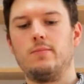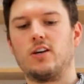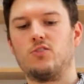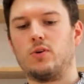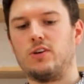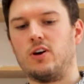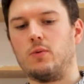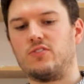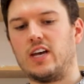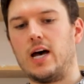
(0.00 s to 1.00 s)
because what you
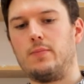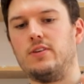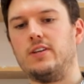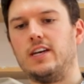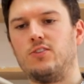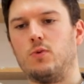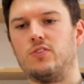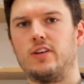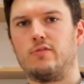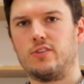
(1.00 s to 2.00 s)
don't want to happen is
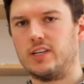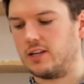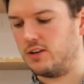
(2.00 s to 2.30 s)
once everything